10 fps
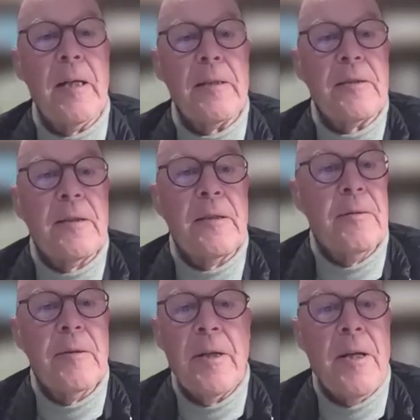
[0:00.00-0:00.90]

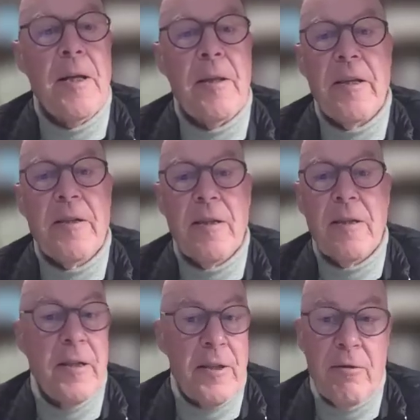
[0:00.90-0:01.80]
So this is a
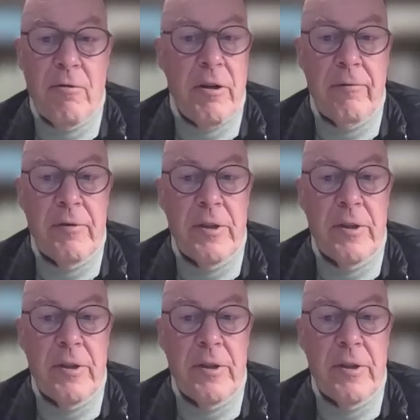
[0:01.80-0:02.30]
history of